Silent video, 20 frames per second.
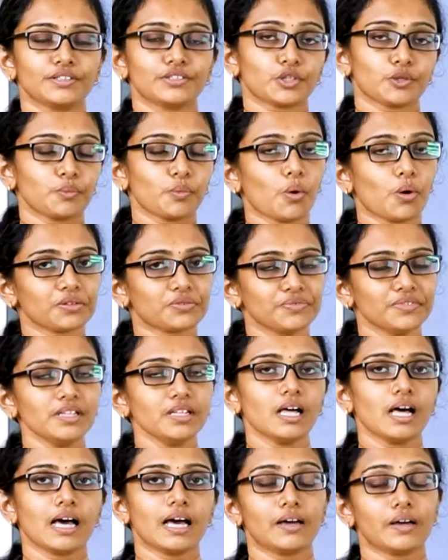So both
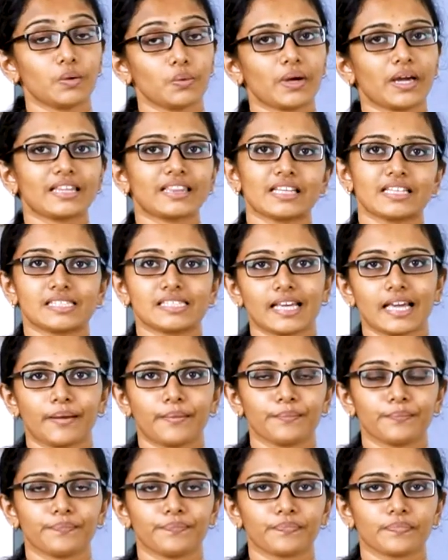will weigh the
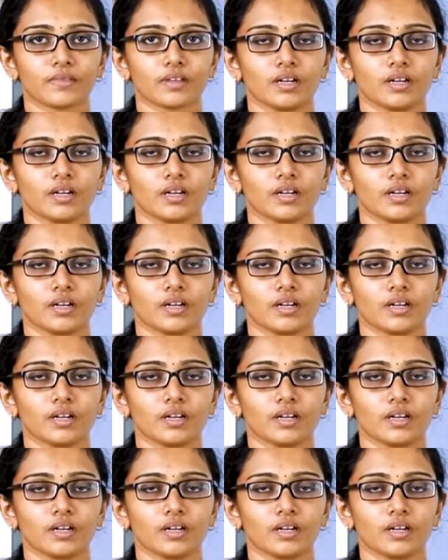same.